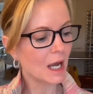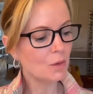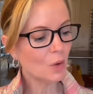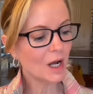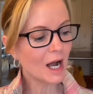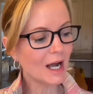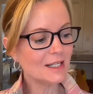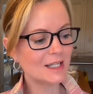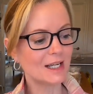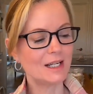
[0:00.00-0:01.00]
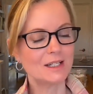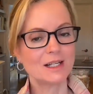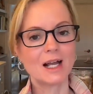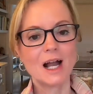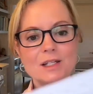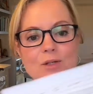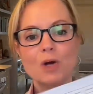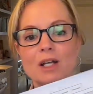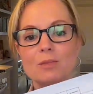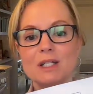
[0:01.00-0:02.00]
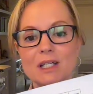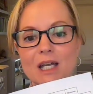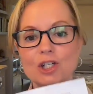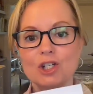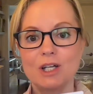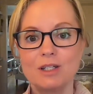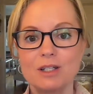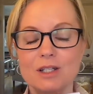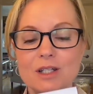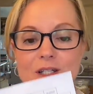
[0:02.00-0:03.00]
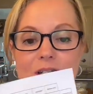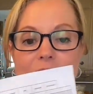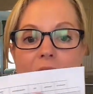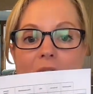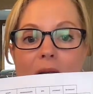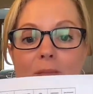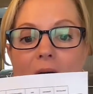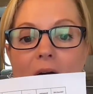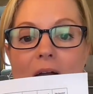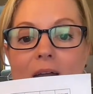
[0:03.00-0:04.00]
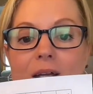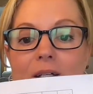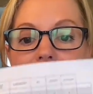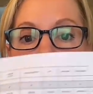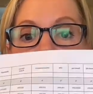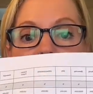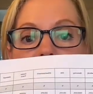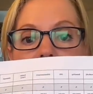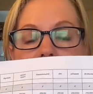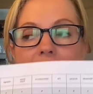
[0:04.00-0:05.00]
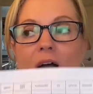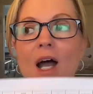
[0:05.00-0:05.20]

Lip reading: And what I did is I got some recommendations. This is on my Substack.